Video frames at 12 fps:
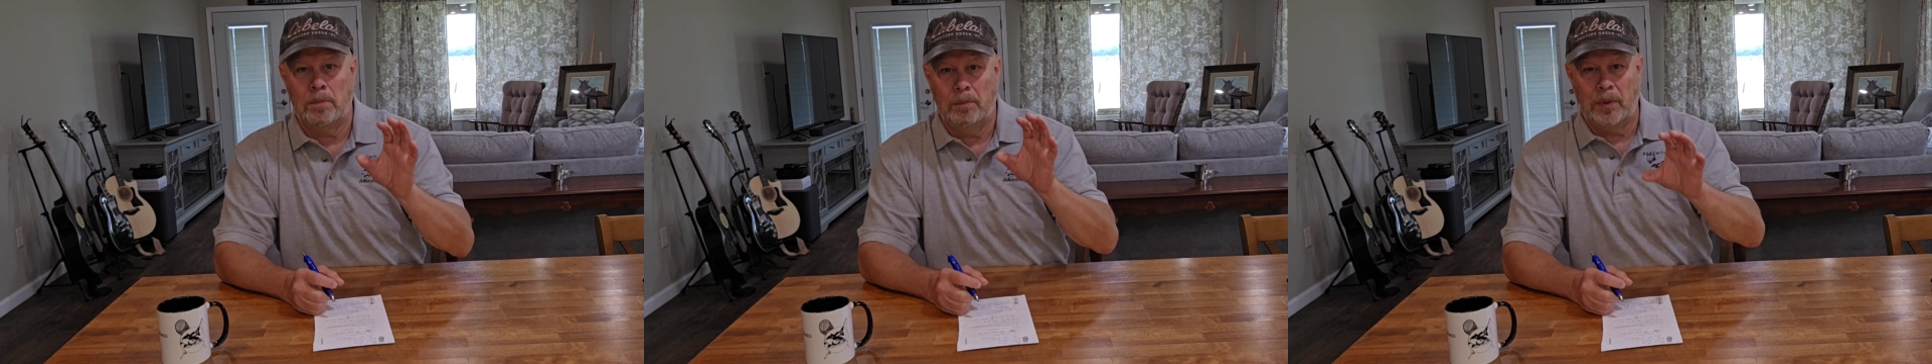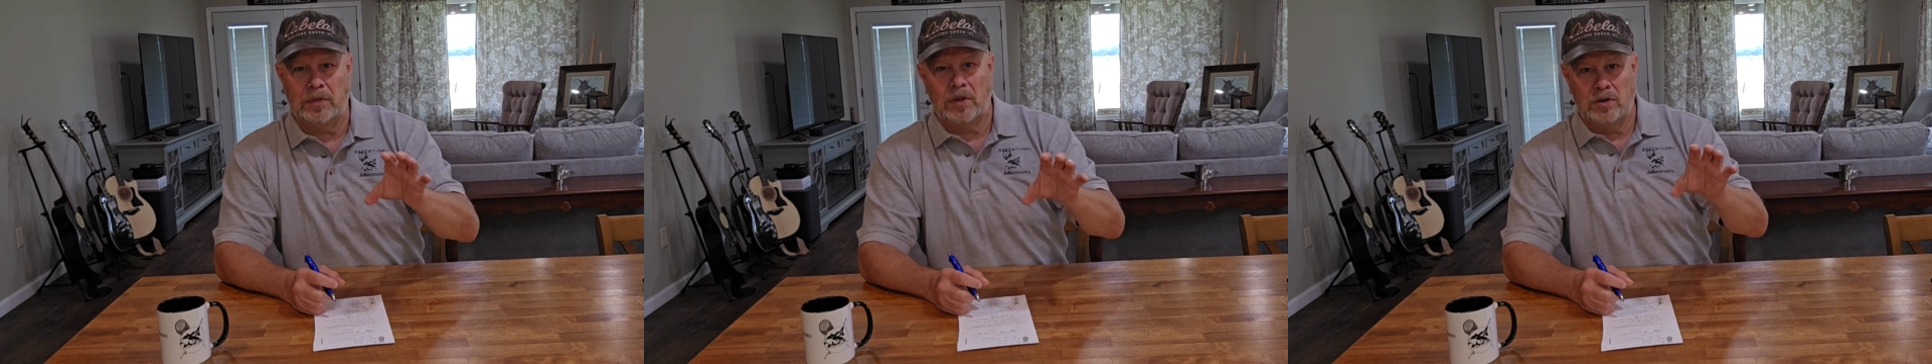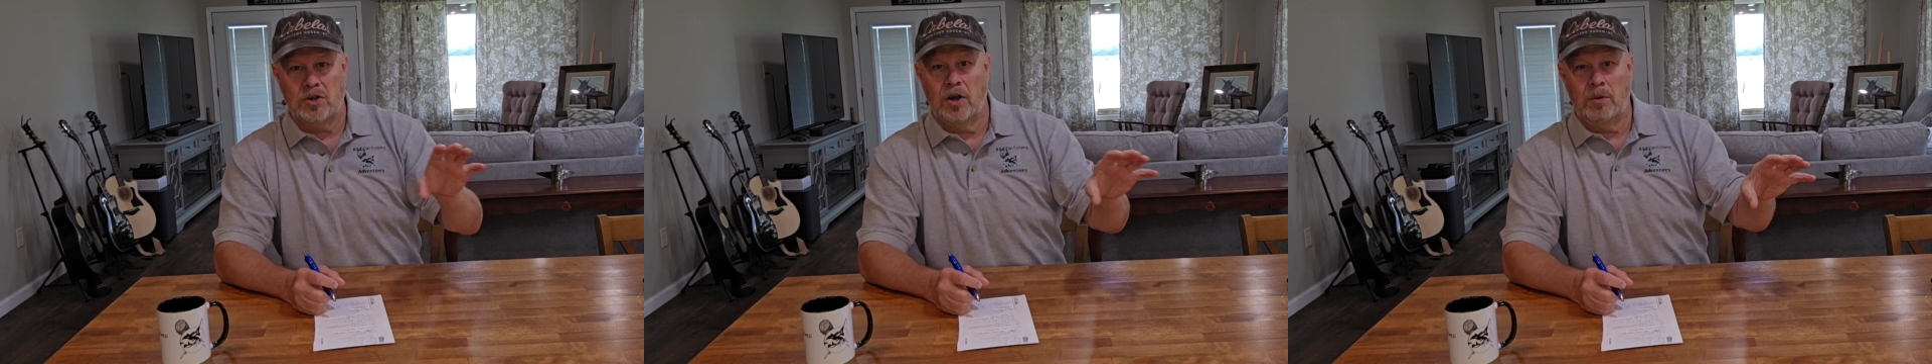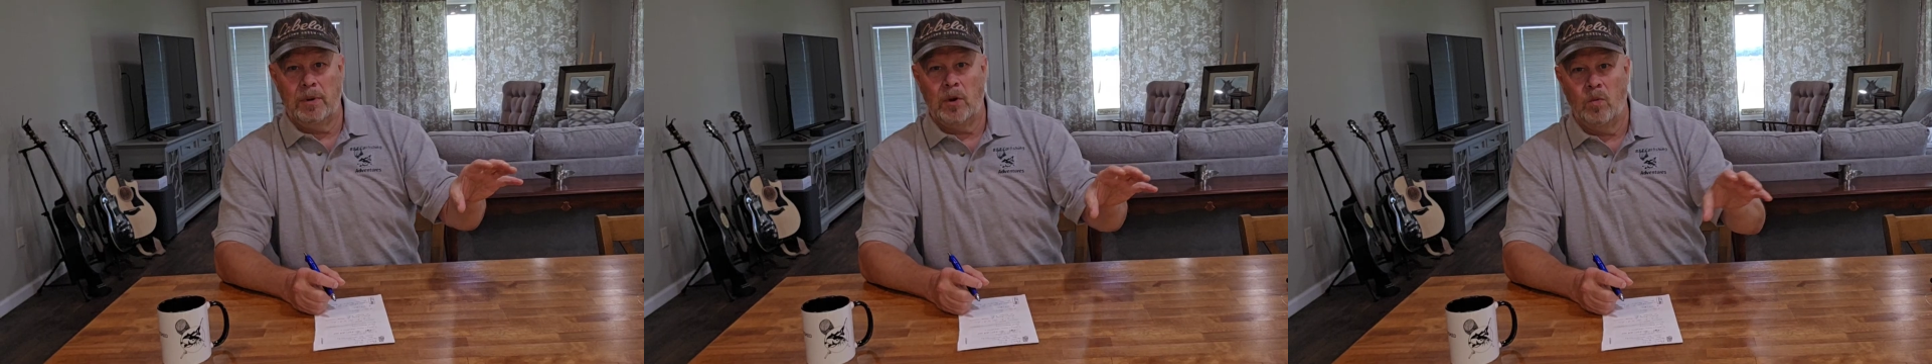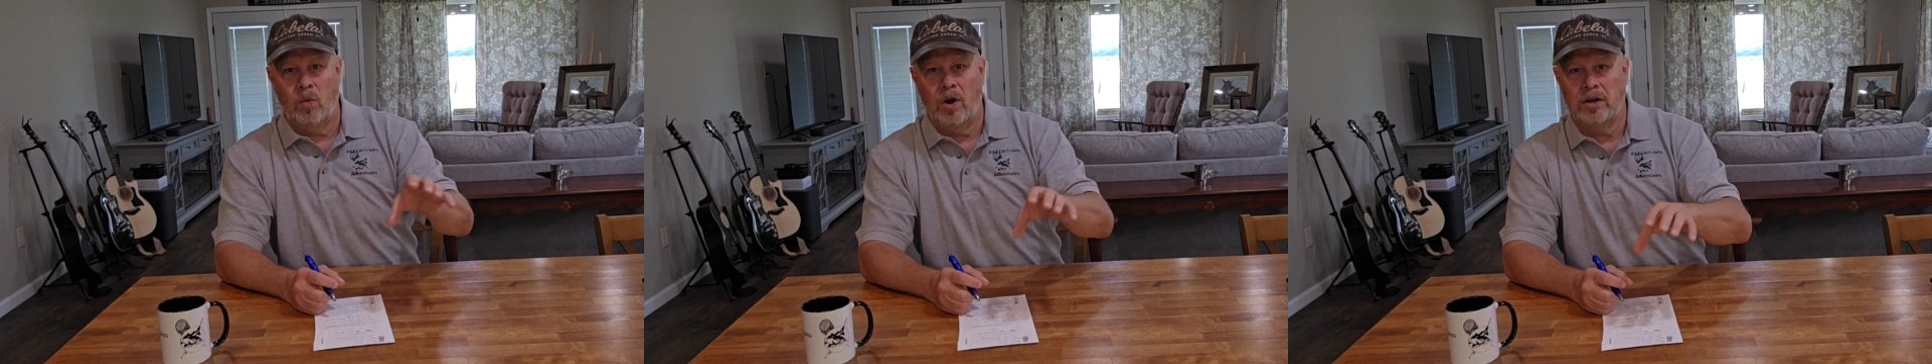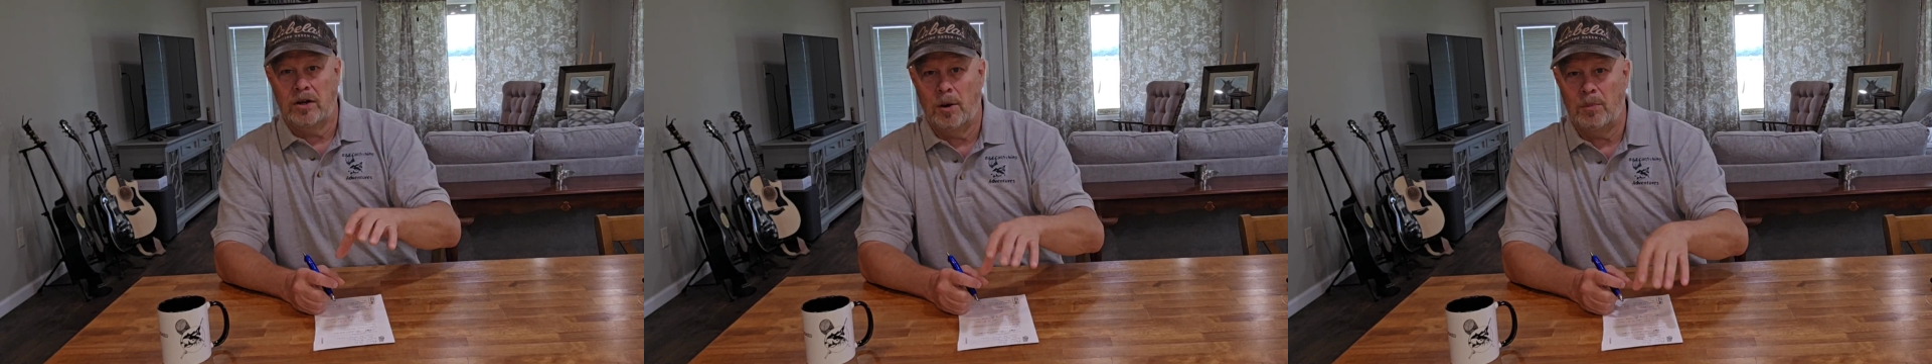but there's going to be
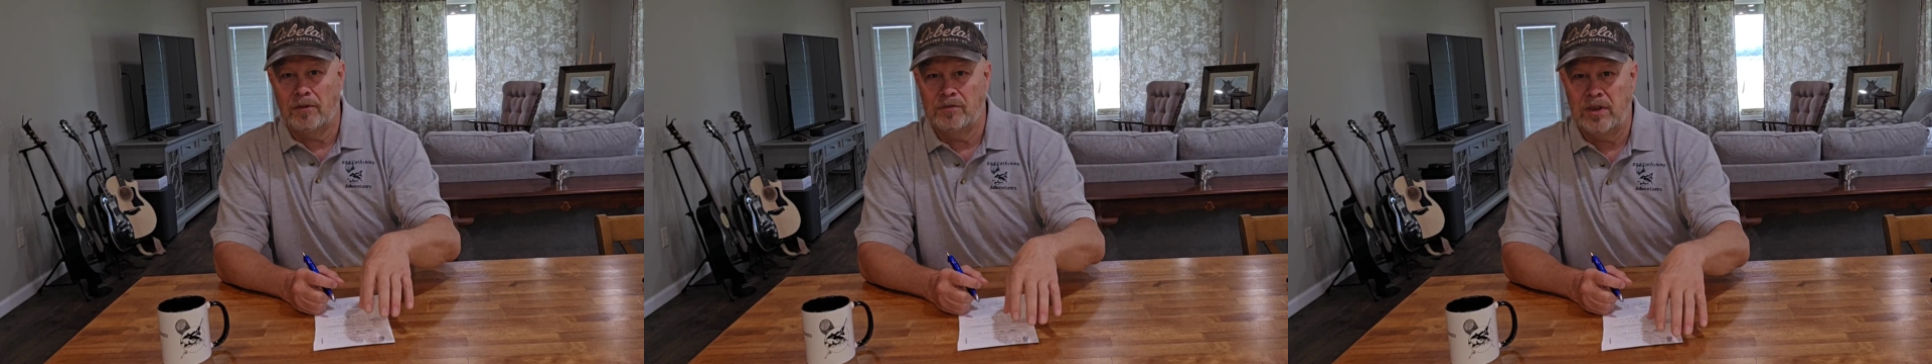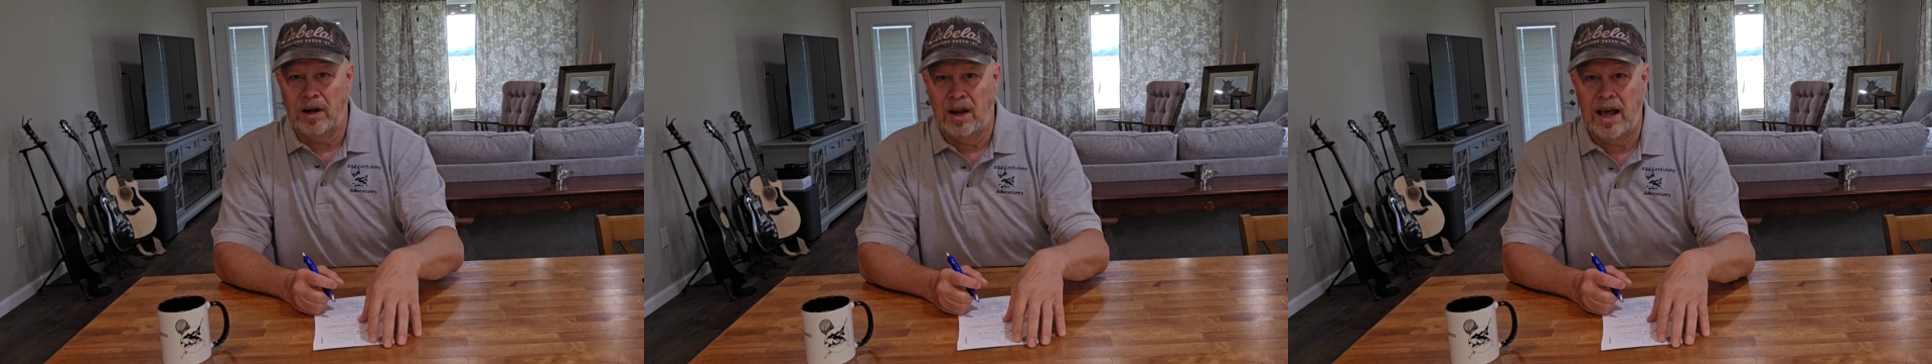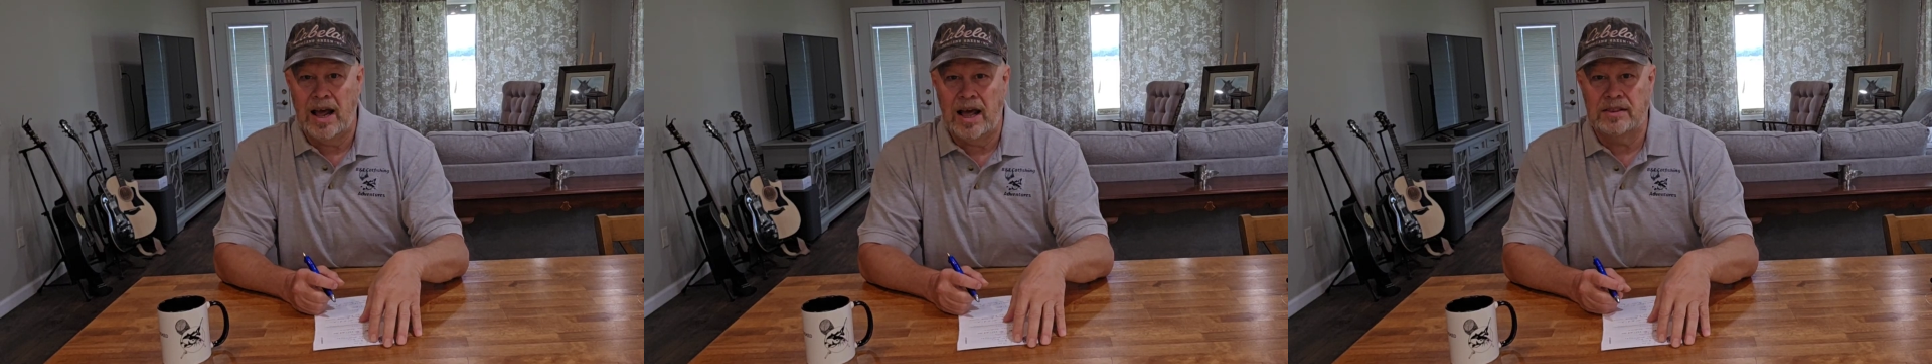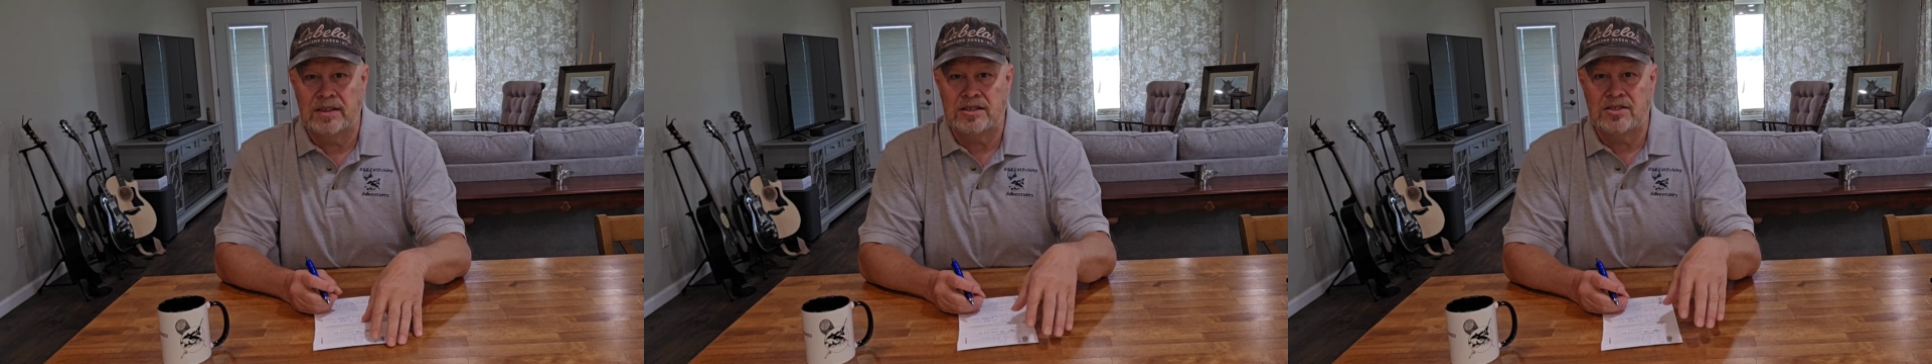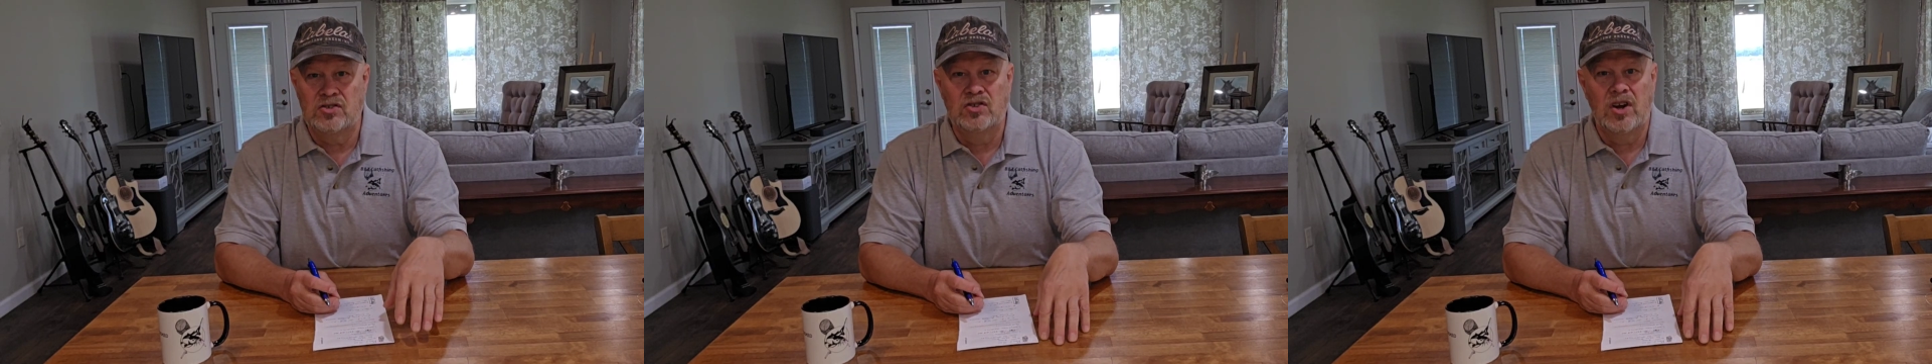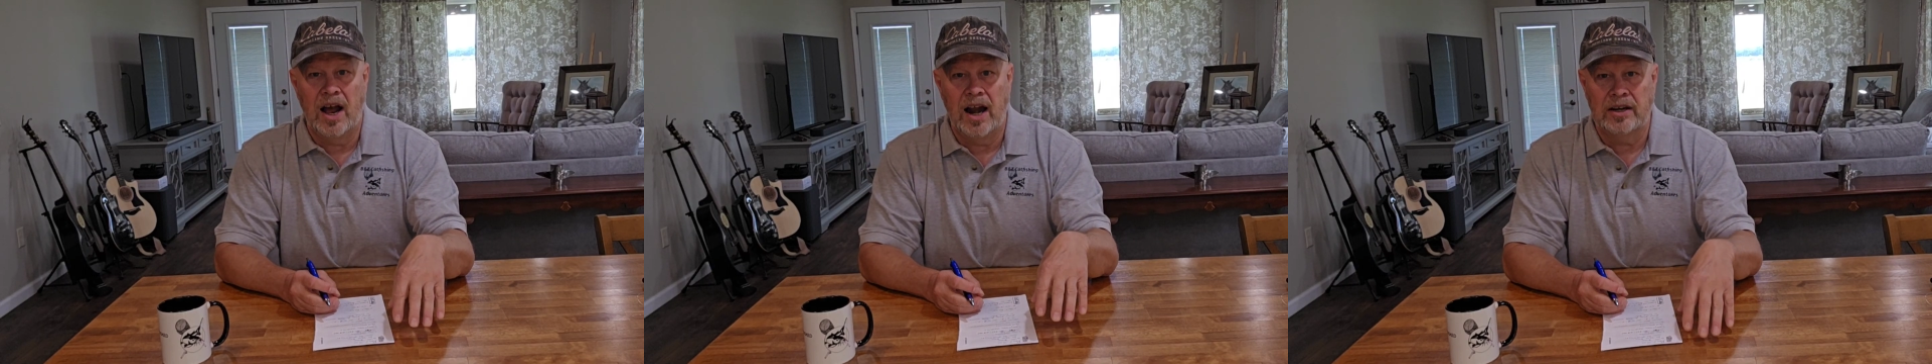one come off the line that's
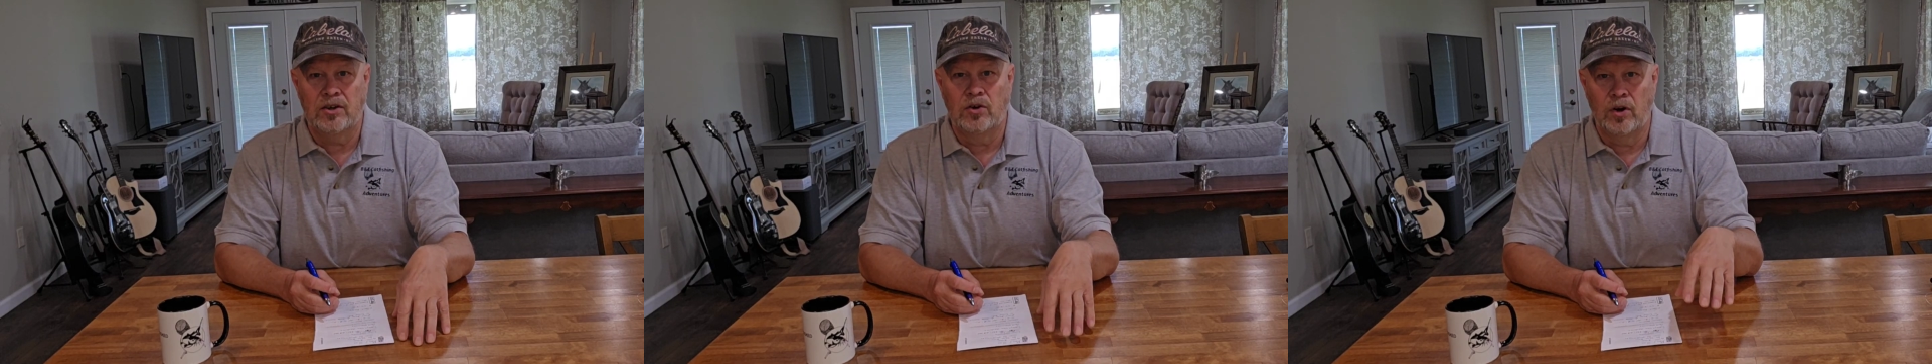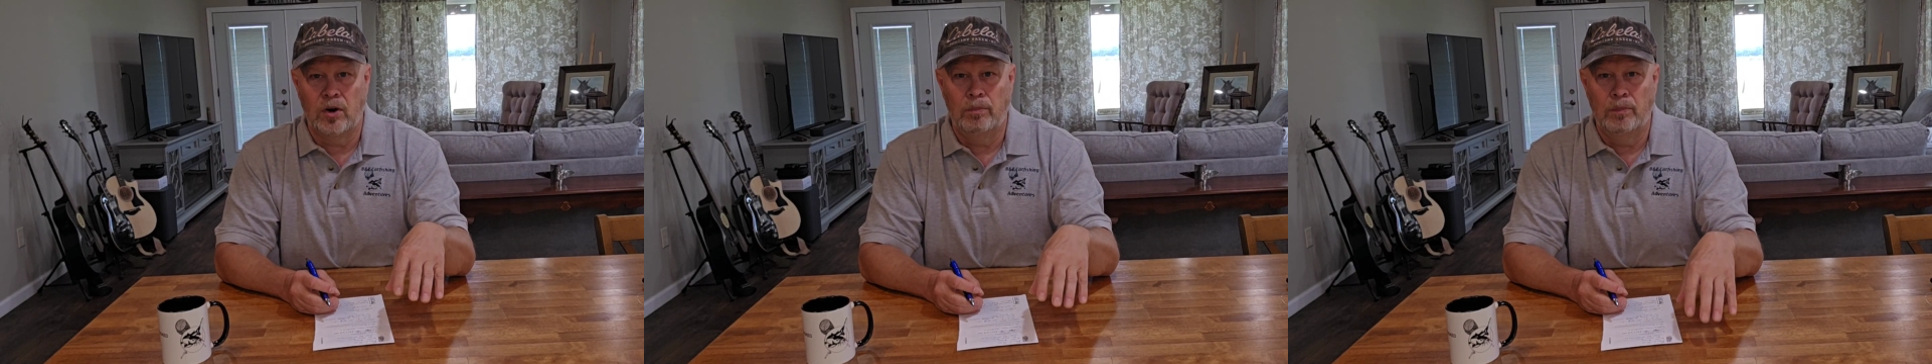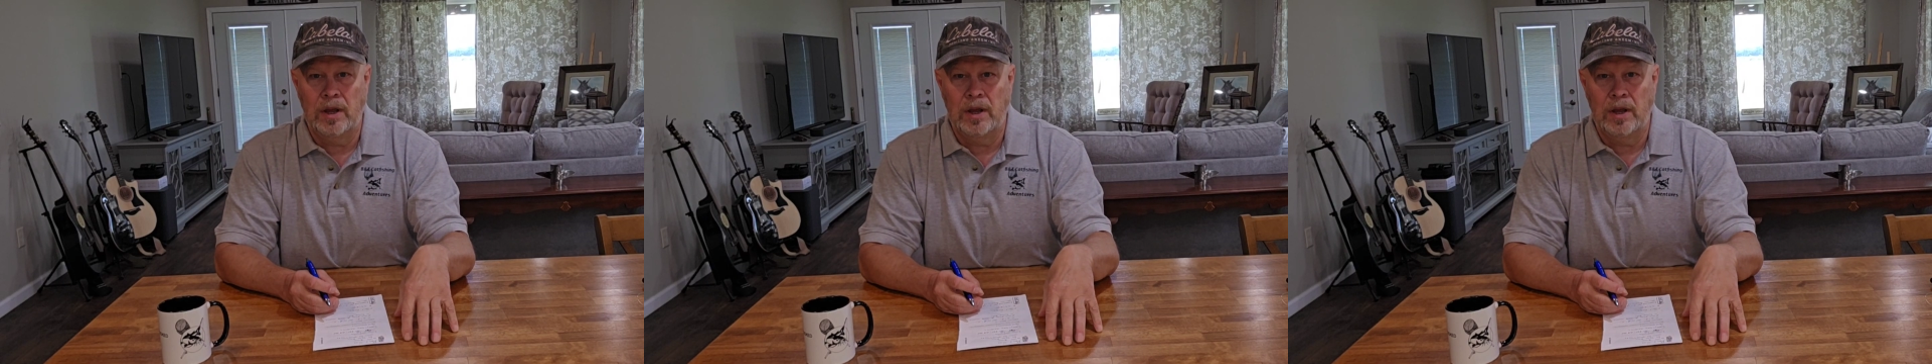not going to